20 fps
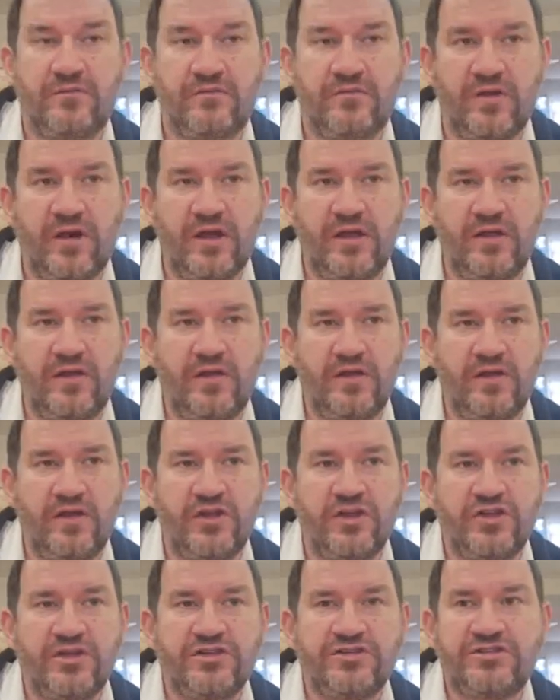right?
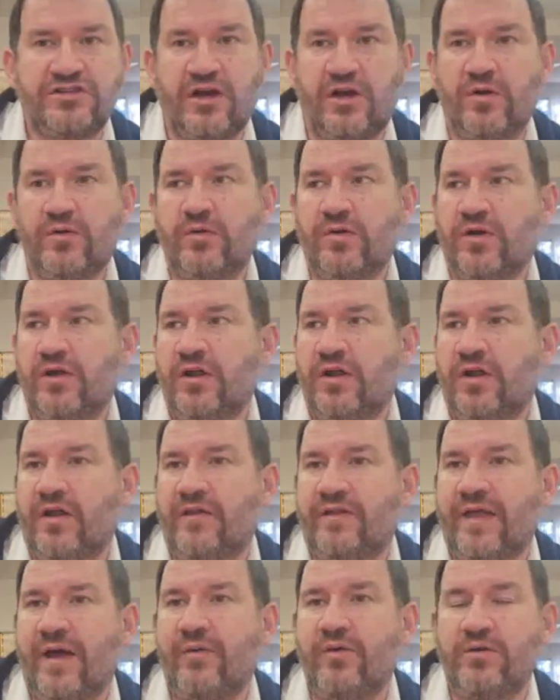So
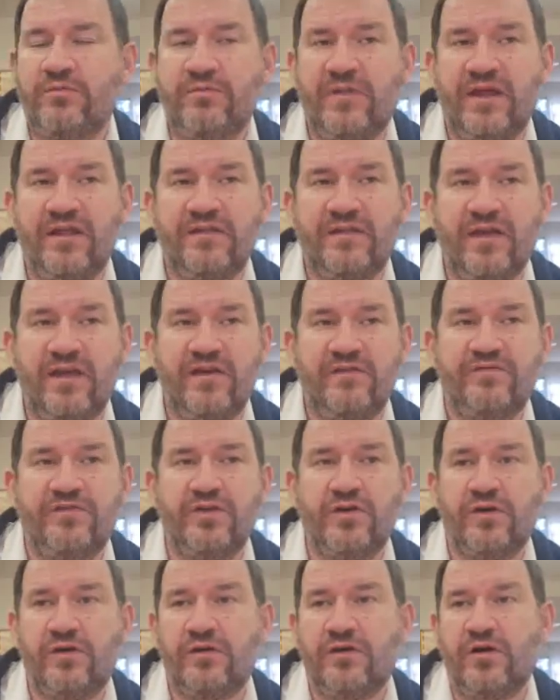that would mean that if
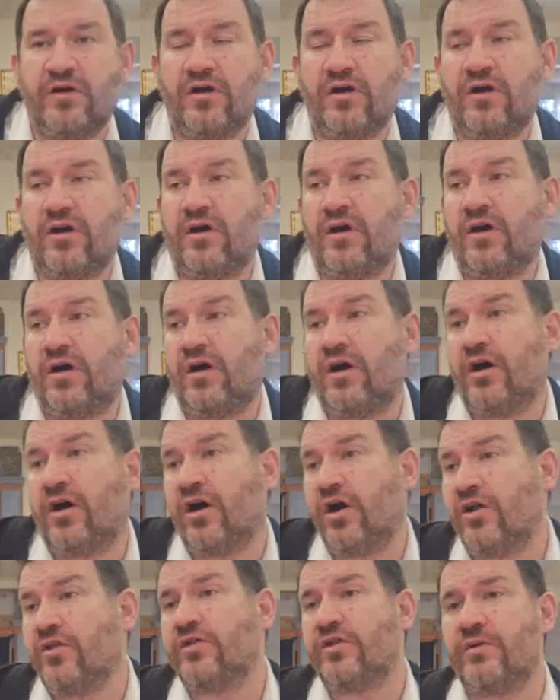you're
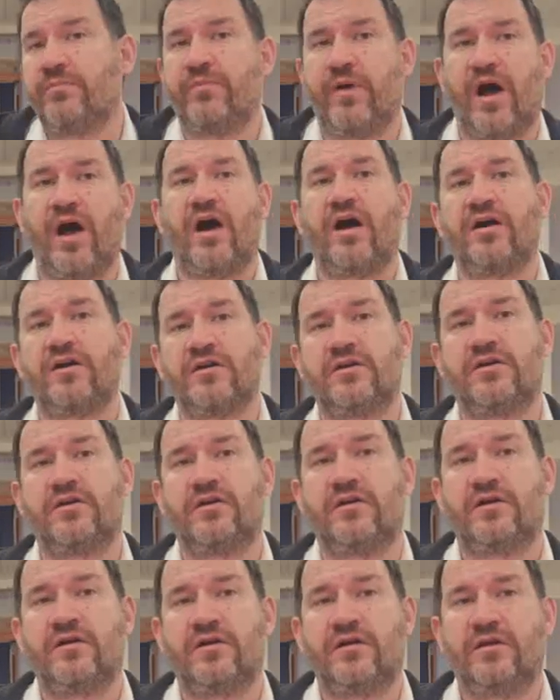on the bark,
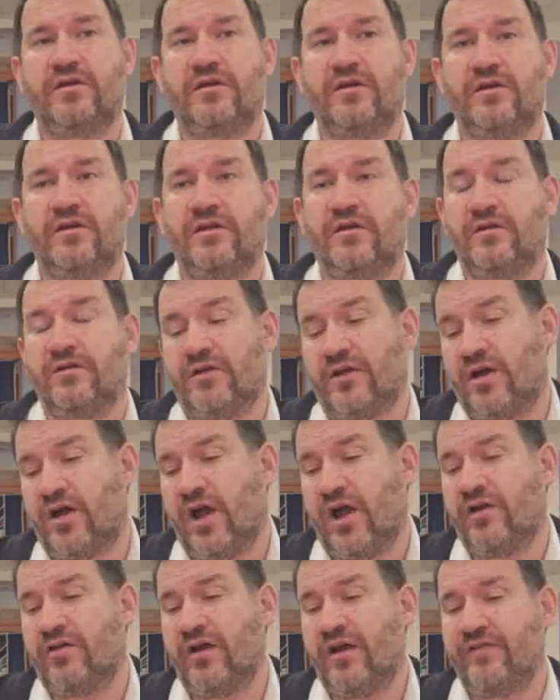
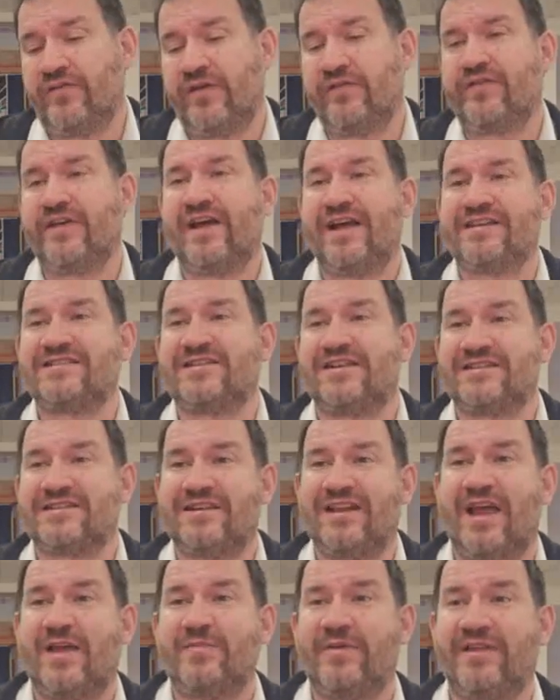if the guy starts
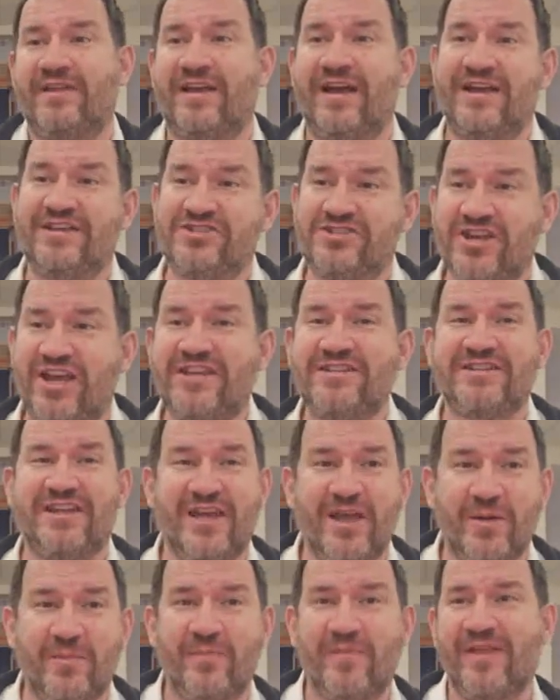climbing, the guy's
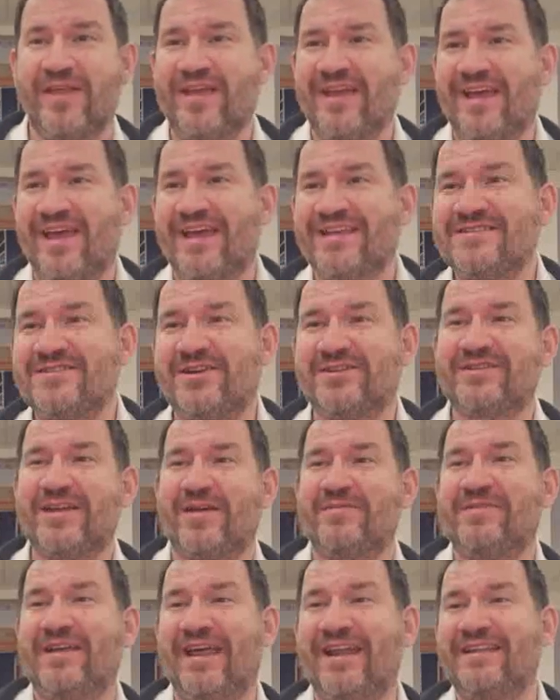chasing him. He hasn't got
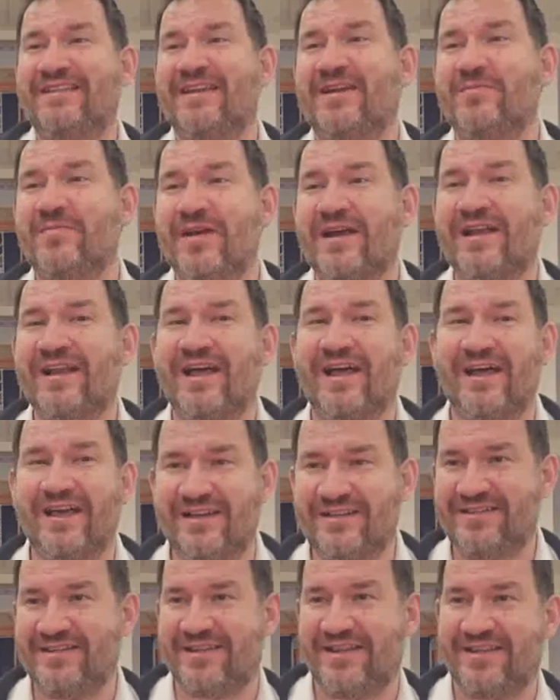time to get
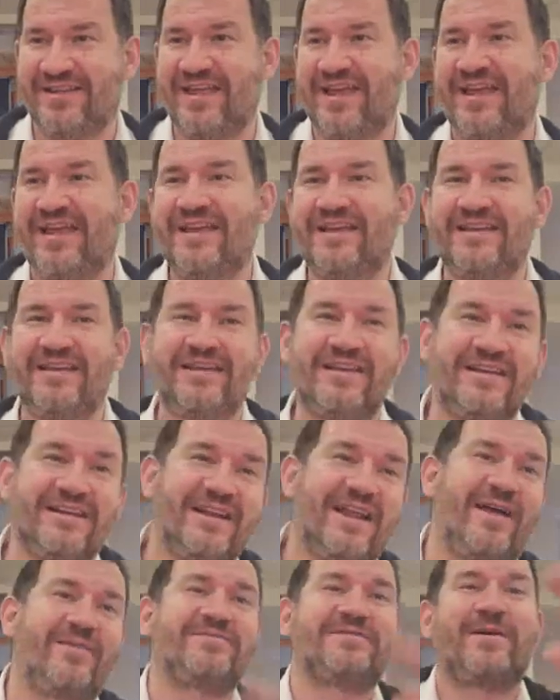into the thing. He
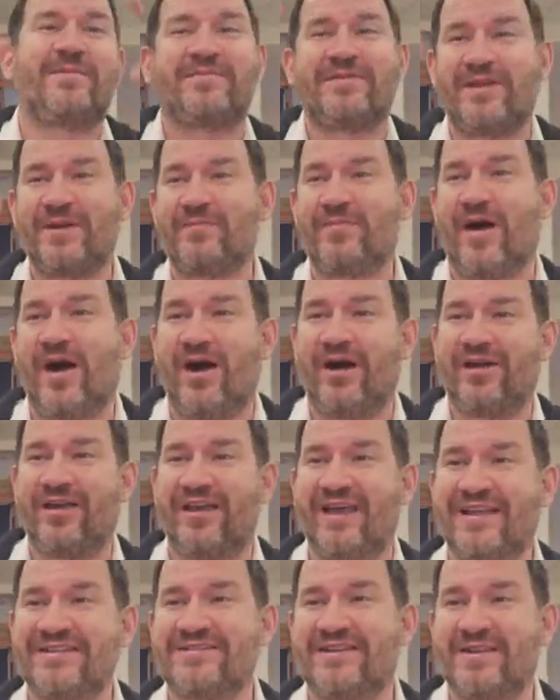climbs up to the bark.
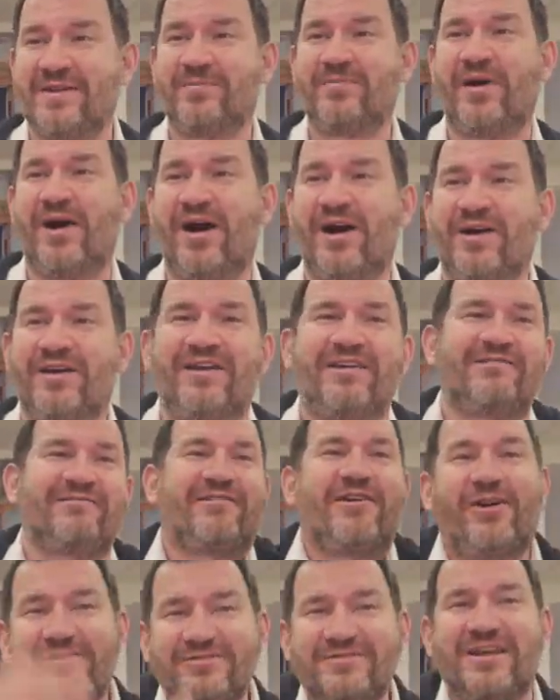He gets on the bark,
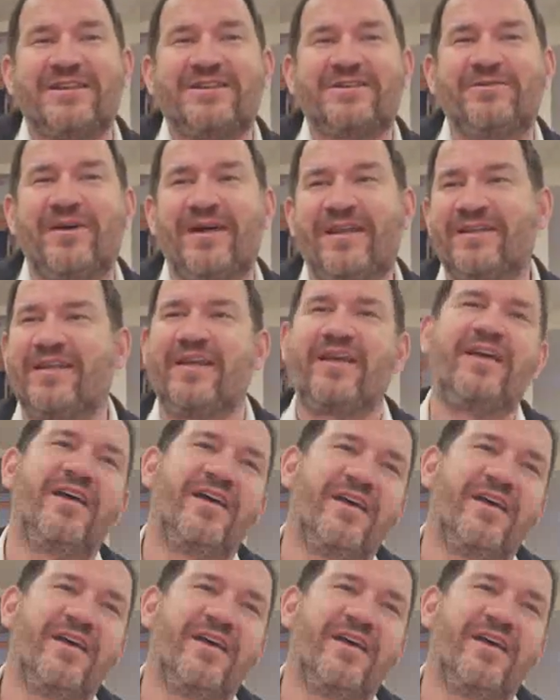holds on to it.